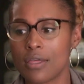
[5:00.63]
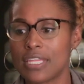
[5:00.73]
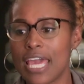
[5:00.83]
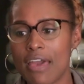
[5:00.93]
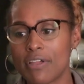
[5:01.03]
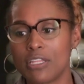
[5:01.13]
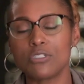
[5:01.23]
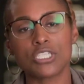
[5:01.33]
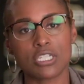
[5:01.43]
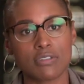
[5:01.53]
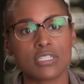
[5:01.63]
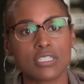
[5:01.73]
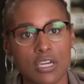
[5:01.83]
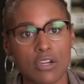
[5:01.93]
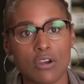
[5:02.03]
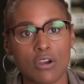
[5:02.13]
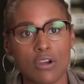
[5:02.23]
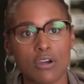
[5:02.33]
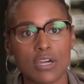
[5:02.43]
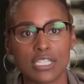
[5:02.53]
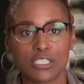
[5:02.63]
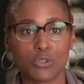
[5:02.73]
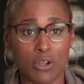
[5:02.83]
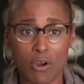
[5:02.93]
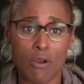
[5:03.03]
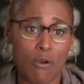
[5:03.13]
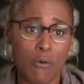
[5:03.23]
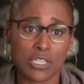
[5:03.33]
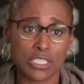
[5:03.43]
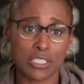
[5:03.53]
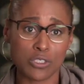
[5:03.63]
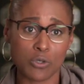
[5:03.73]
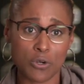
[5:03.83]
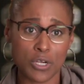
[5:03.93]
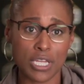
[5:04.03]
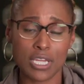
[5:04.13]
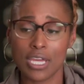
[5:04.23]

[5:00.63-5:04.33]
the evolution of this young girl and sort of her origin story,